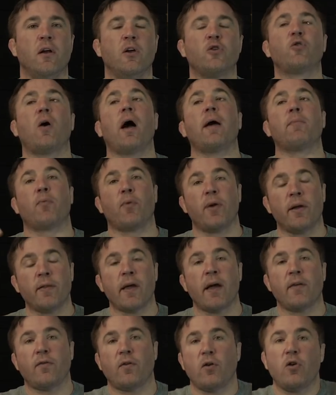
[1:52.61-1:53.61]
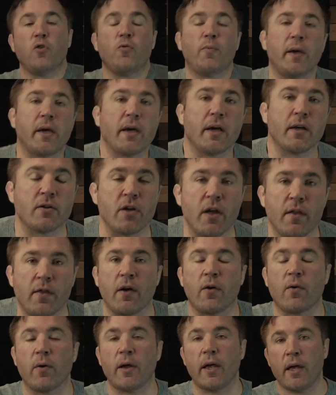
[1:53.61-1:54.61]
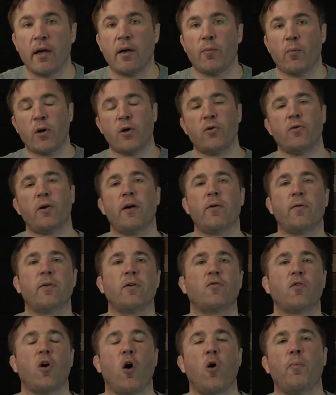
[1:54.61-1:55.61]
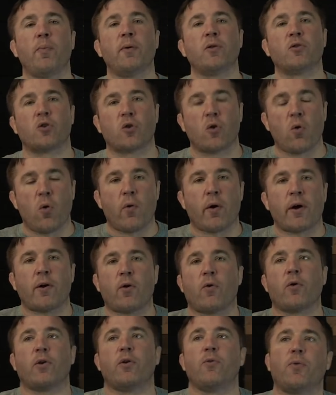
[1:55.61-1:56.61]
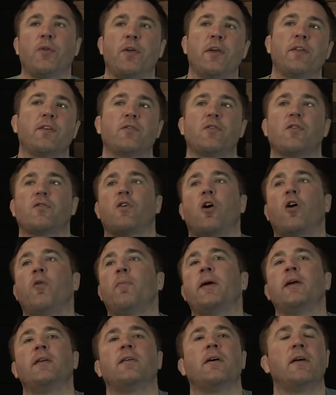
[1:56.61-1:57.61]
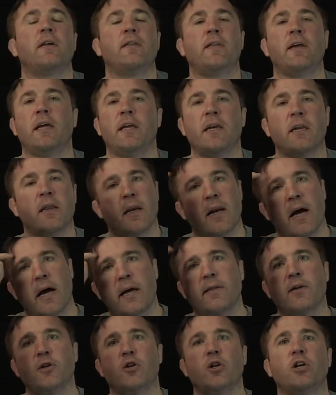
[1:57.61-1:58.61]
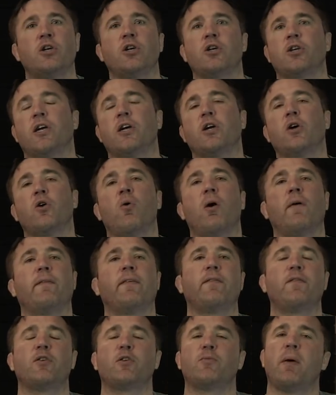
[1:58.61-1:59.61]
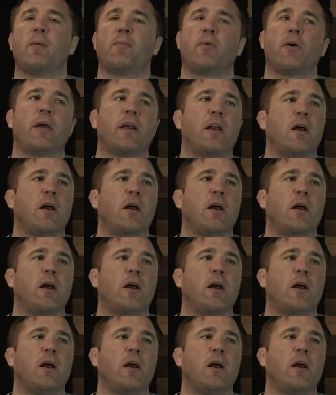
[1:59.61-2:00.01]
So I bring that to you because there, when you hear this open scoring, or you think this is all being done at the end of the night and the judge is going to go off of his memory